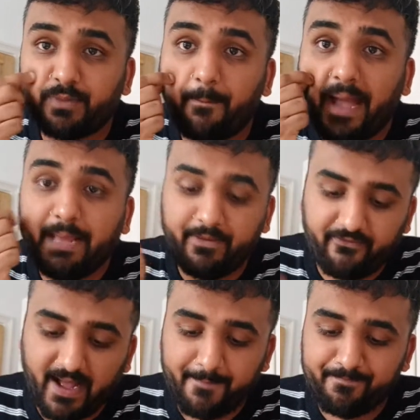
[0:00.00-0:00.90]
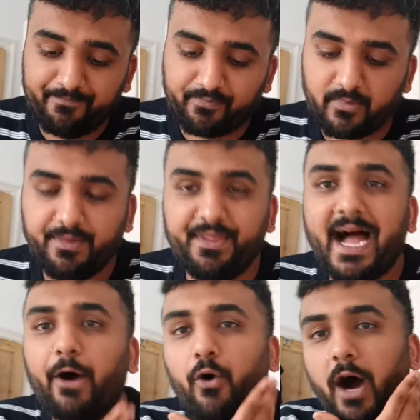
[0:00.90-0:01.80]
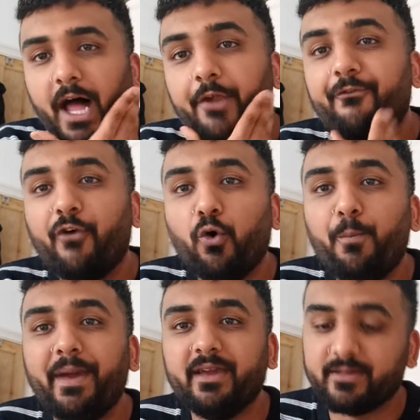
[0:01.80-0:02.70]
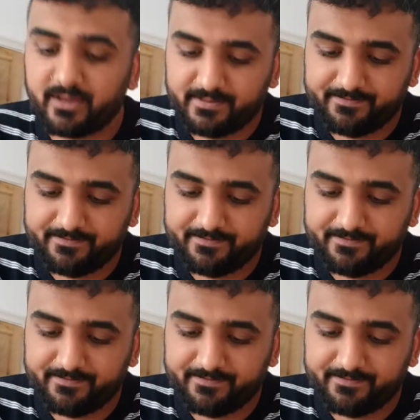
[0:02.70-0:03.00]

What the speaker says: my baby fat. Now I had a full beard.